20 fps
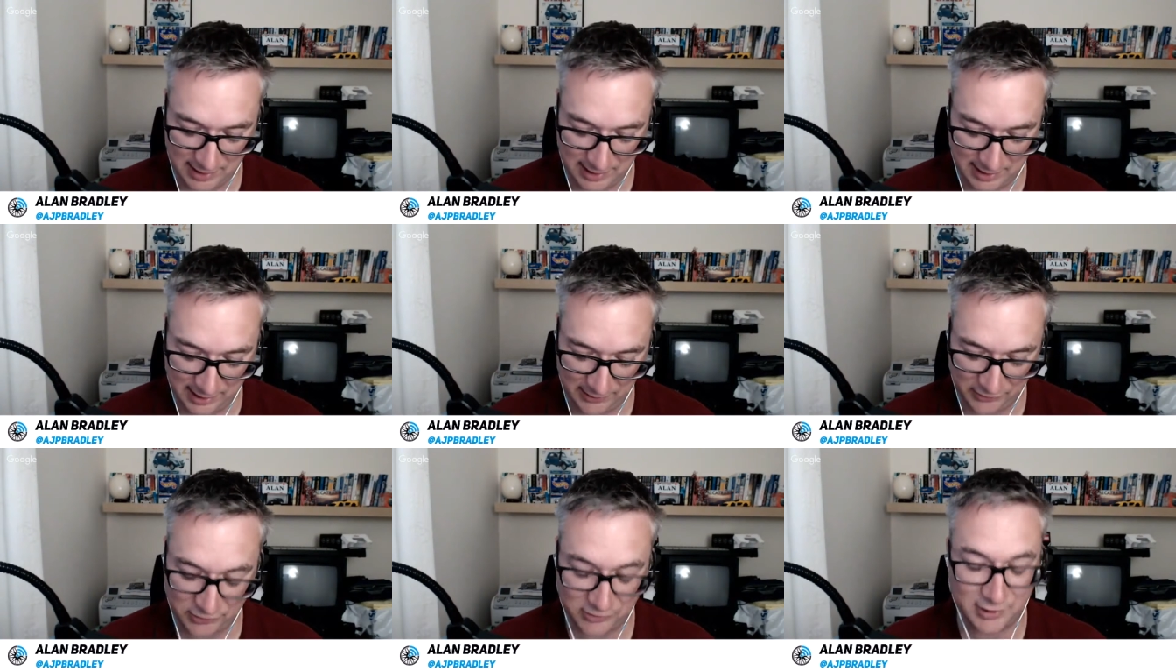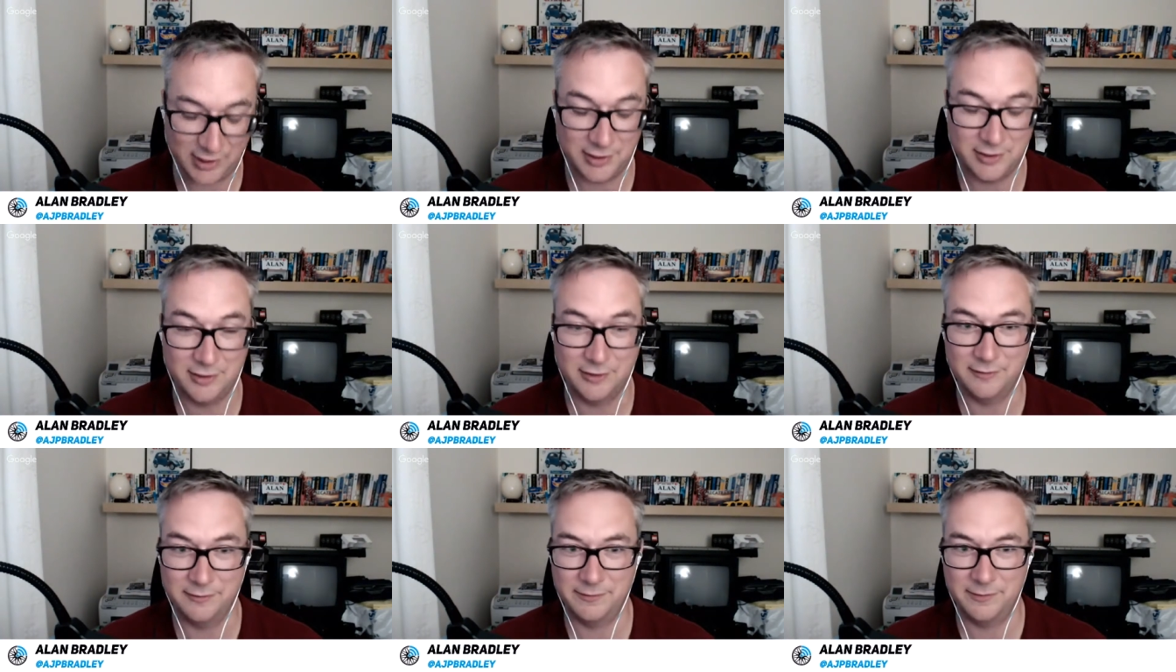son
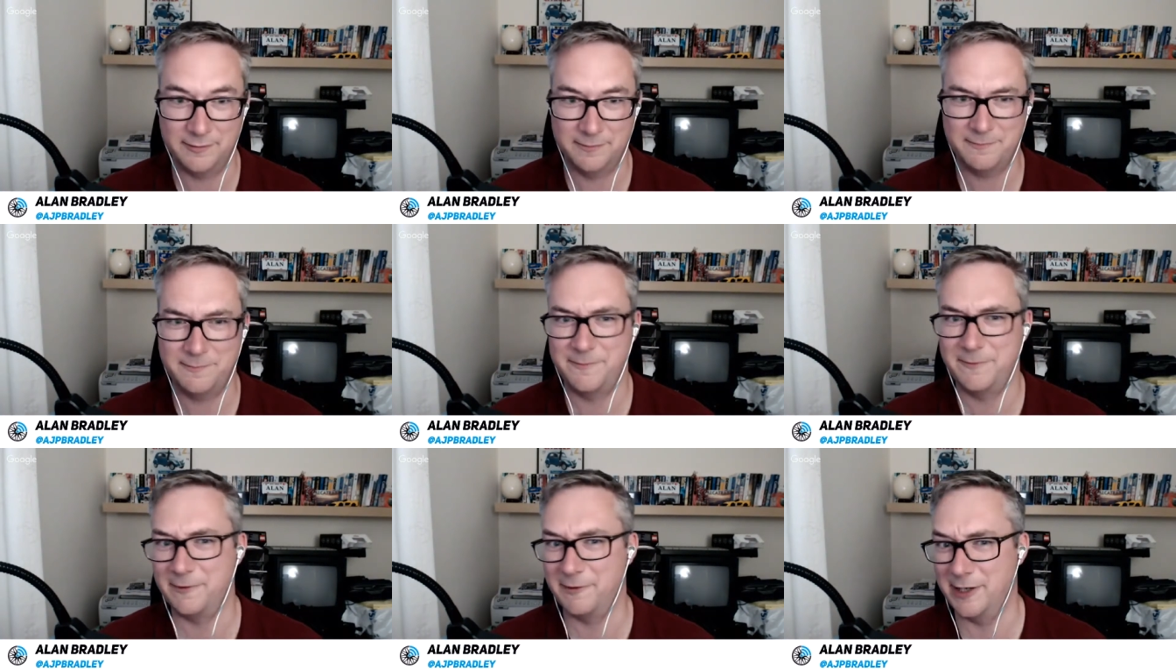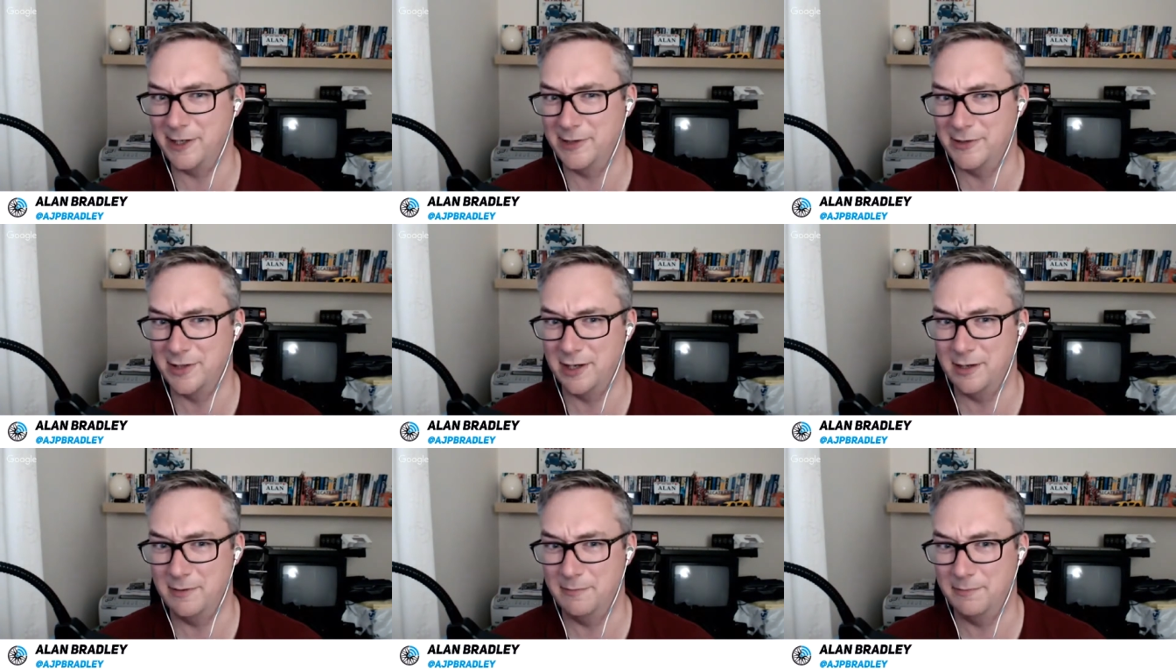of, for
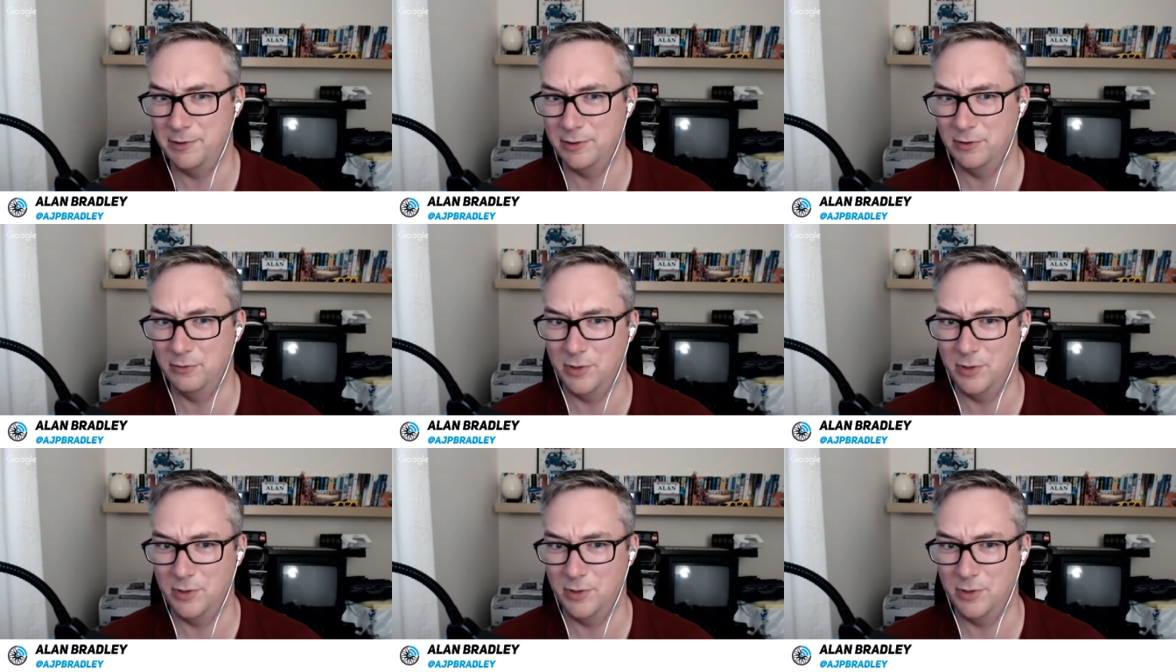example,